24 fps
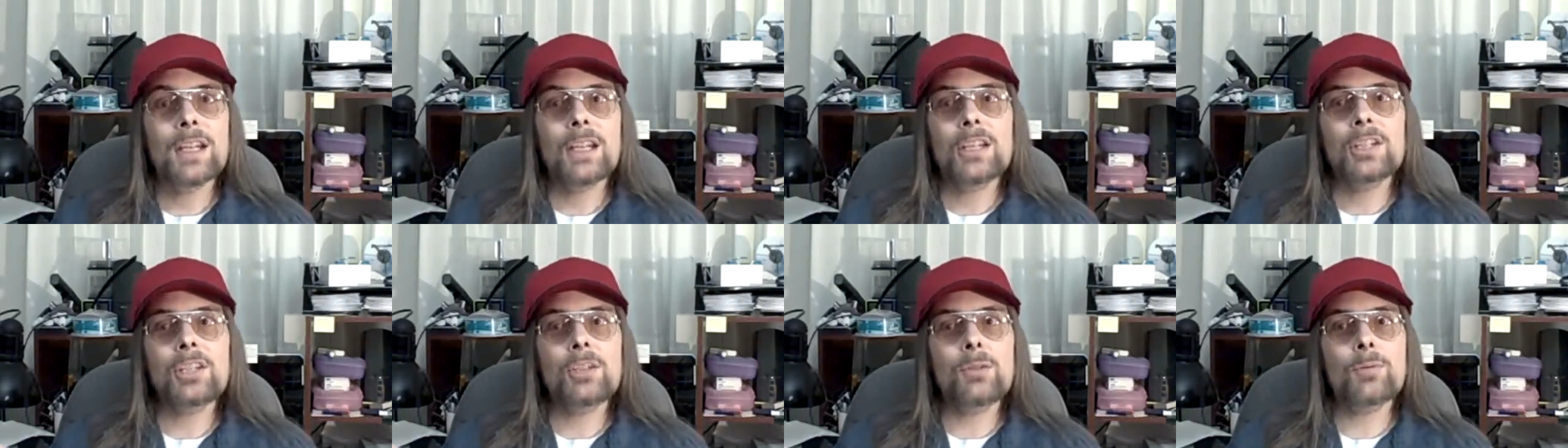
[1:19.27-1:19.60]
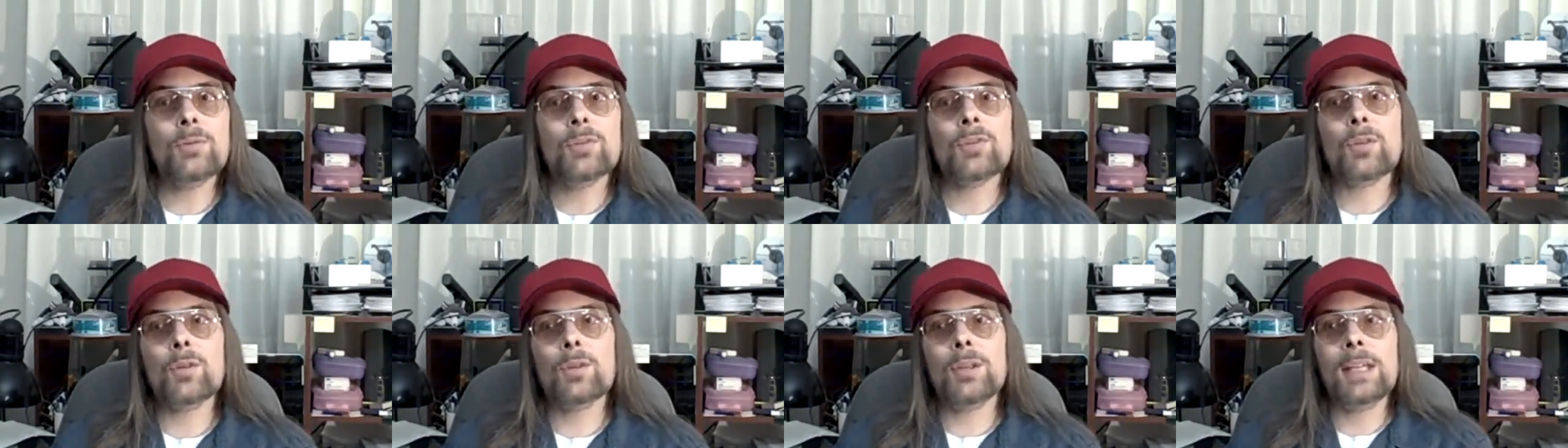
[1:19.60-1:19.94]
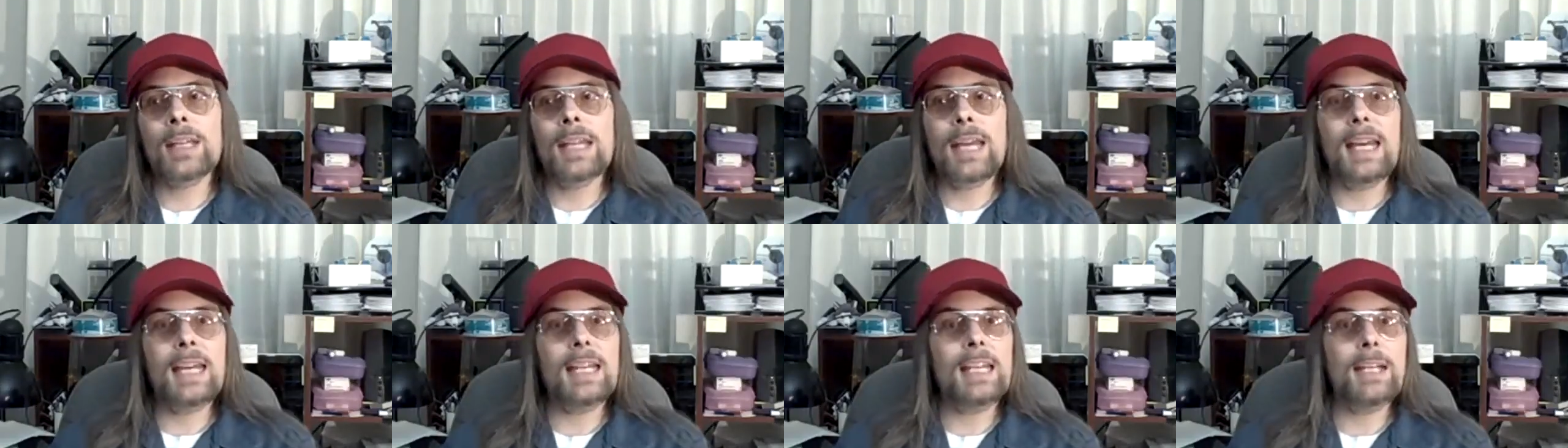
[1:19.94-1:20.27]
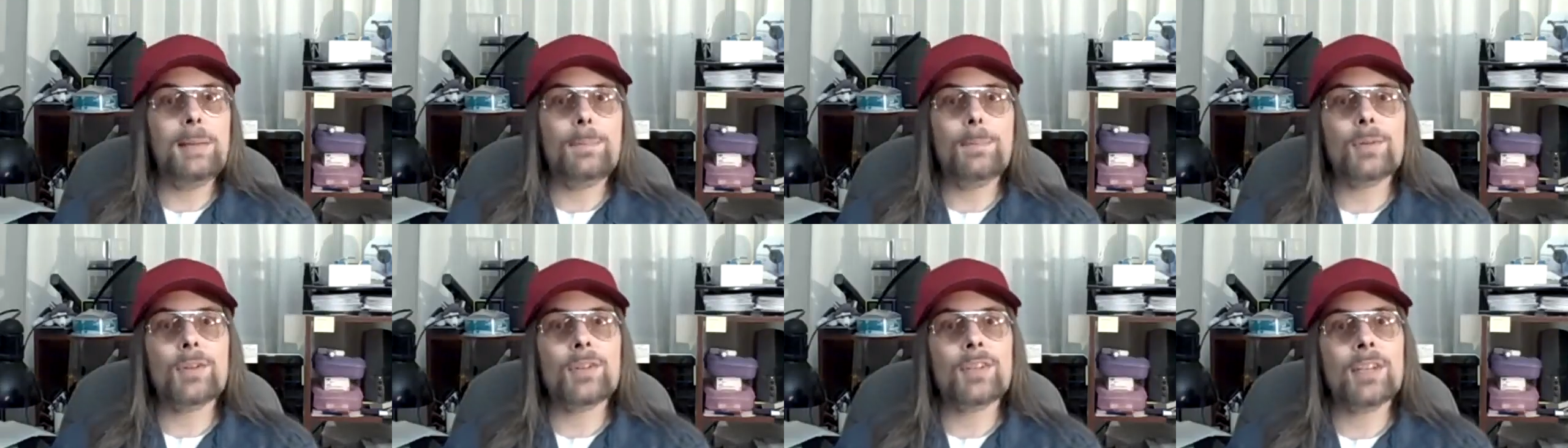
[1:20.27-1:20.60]
she was only
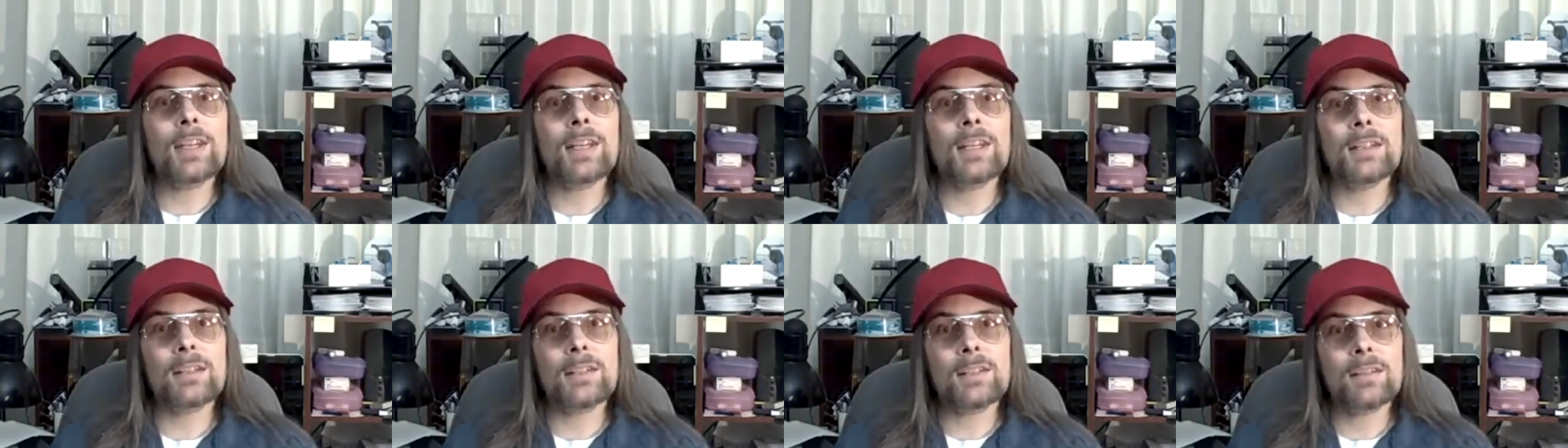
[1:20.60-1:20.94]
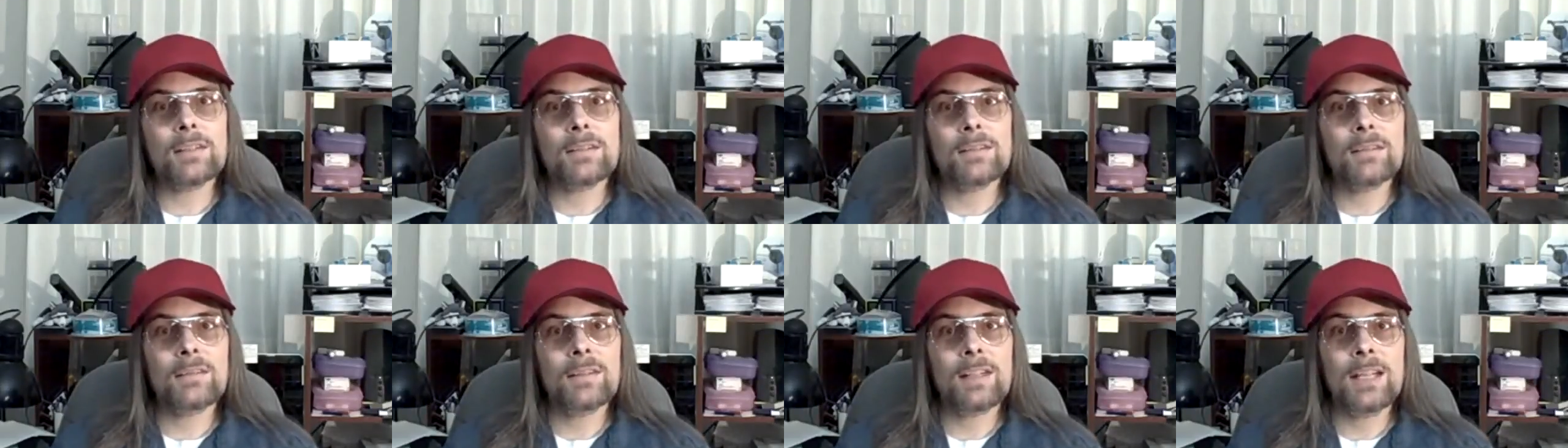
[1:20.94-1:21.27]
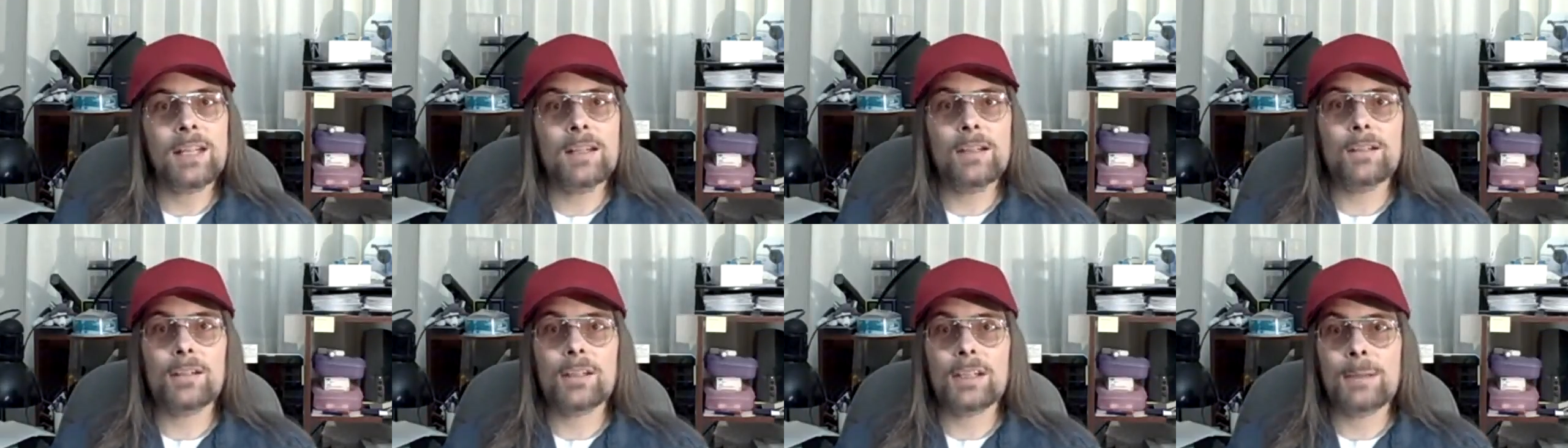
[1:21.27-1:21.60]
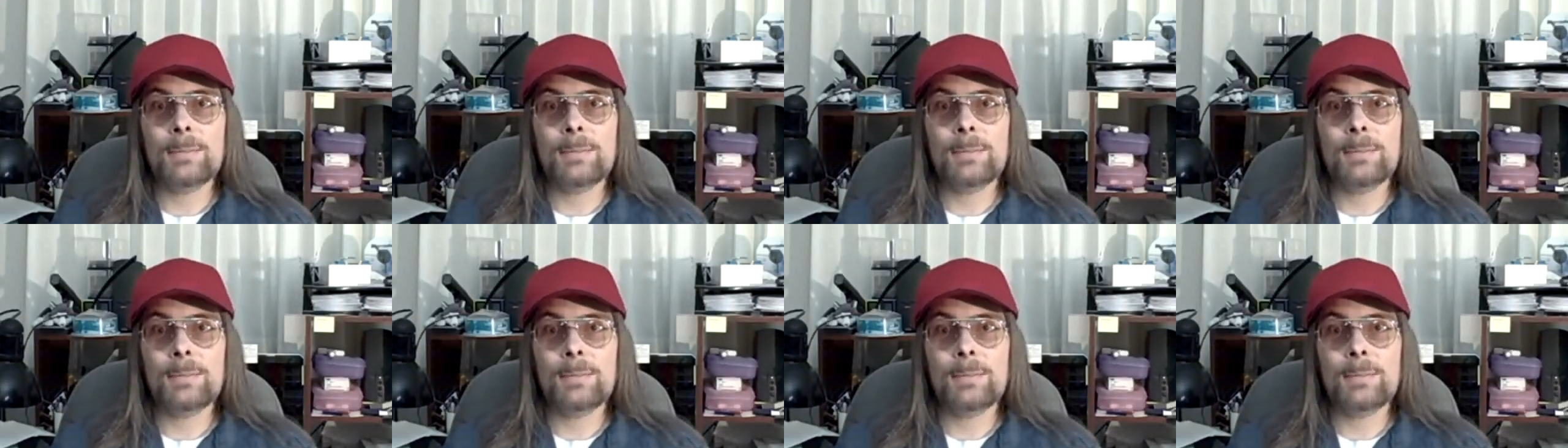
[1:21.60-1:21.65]
80% healed.